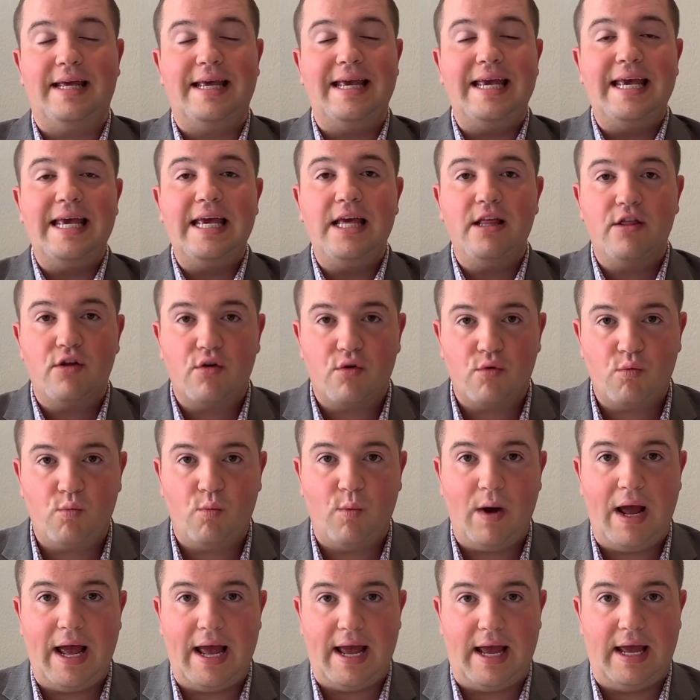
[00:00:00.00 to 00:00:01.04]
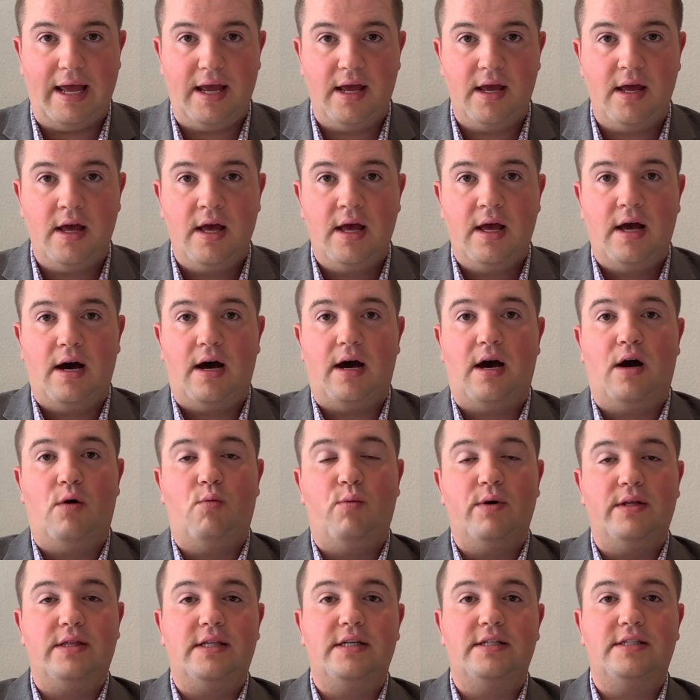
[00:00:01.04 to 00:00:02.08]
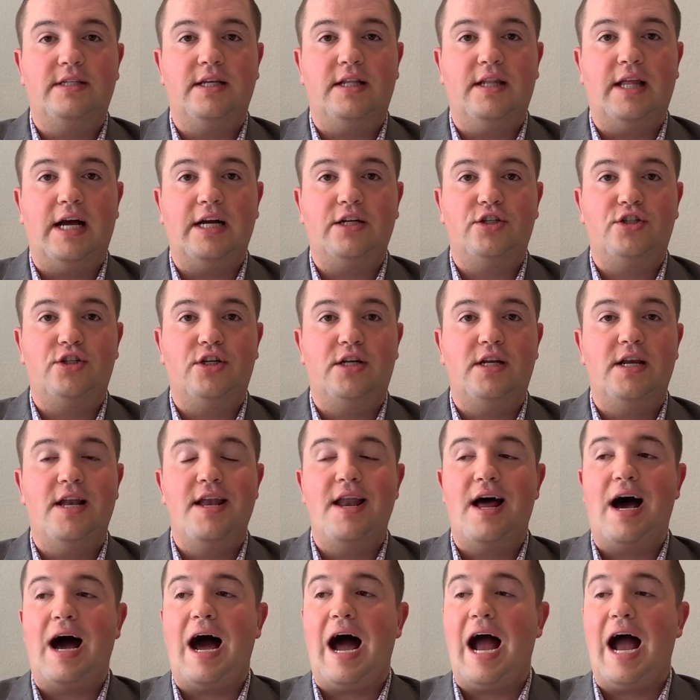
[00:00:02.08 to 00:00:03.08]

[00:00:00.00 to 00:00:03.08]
Either way, with this election,